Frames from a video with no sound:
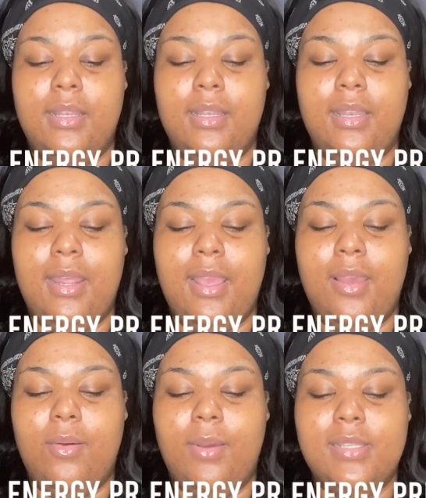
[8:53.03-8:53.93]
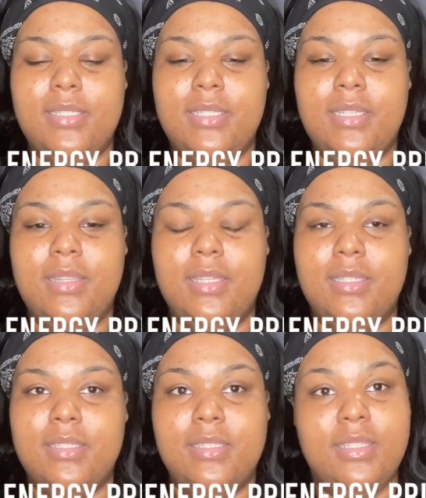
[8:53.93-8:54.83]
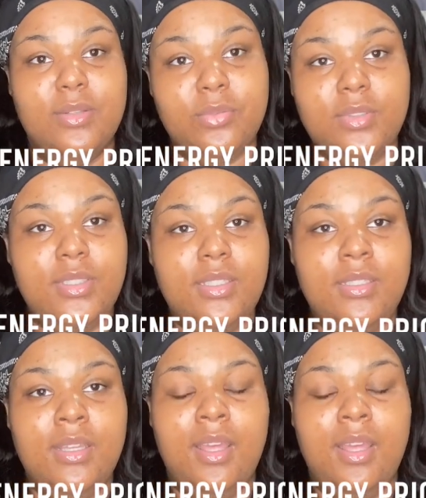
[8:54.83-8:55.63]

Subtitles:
now I see things differently.